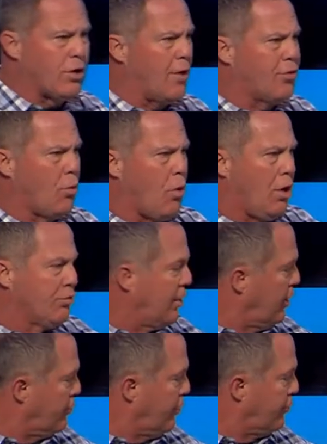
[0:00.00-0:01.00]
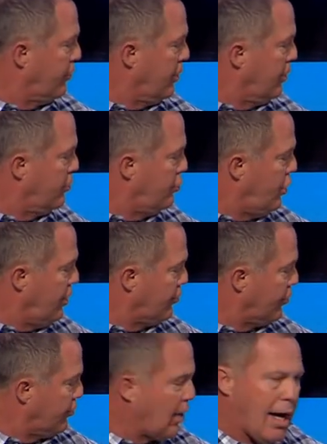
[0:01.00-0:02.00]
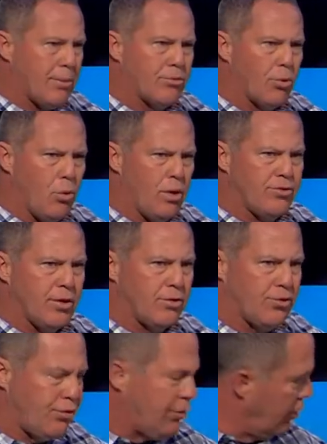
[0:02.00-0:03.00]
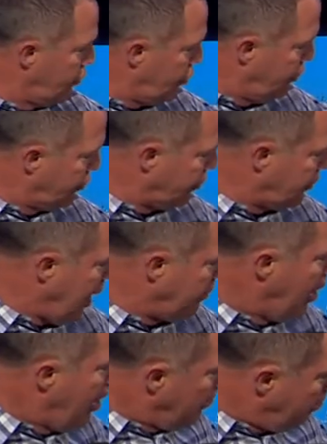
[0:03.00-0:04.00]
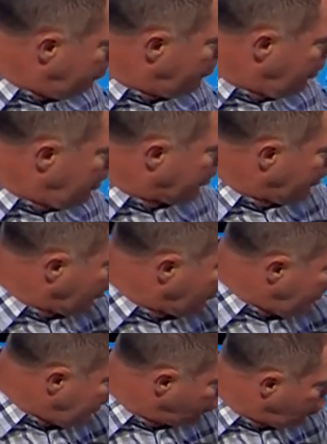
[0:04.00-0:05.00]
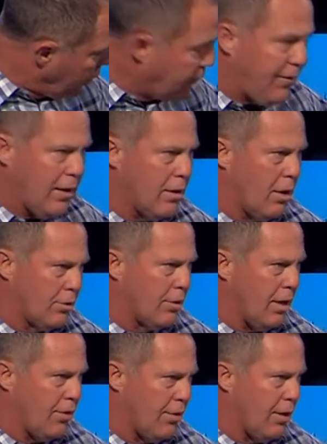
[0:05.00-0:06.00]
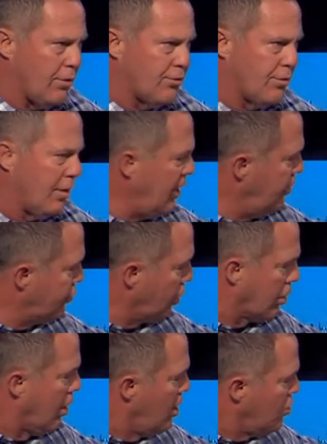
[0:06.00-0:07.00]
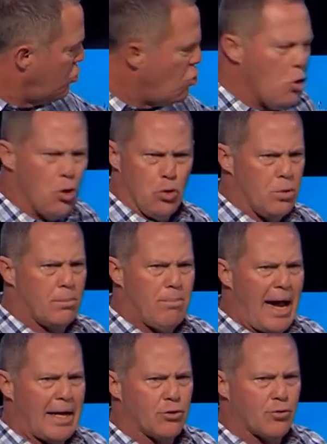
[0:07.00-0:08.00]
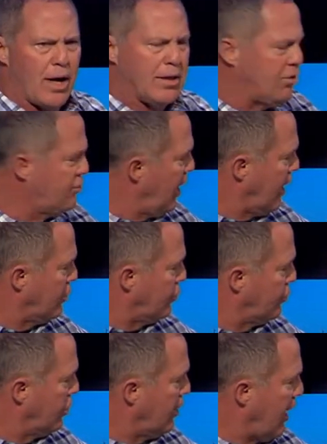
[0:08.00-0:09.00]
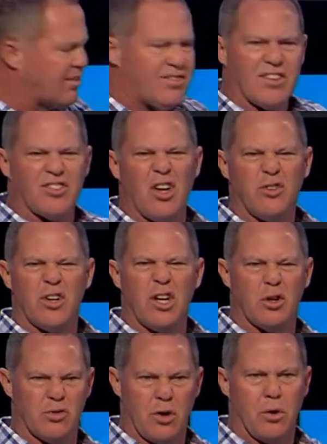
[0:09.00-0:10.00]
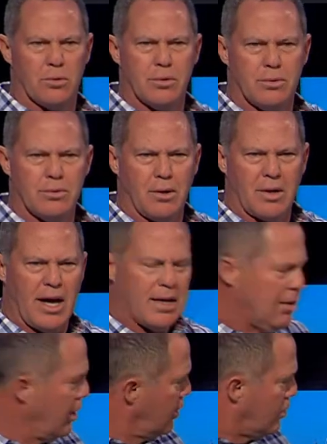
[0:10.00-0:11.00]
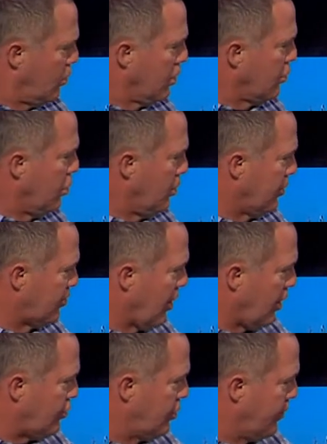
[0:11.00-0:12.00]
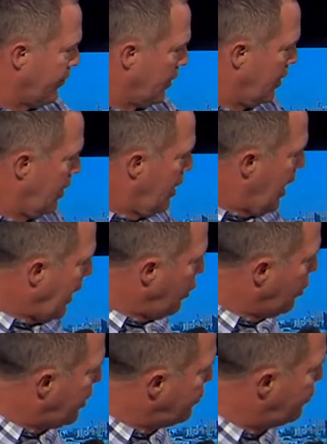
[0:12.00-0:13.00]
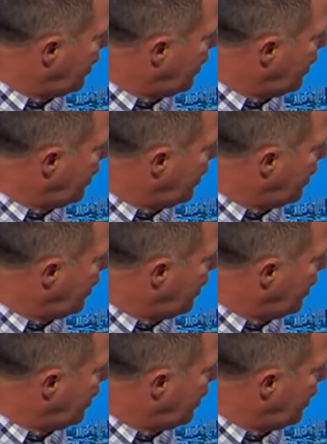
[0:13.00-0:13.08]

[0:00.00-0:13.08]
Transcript: are not the walls that existed in Jesus' times. The ones that existed in Jesus' time literally are about 20 feet underneath these. These are new by Israeli standards. They're like 600 years old, okay? Real new and such. And you can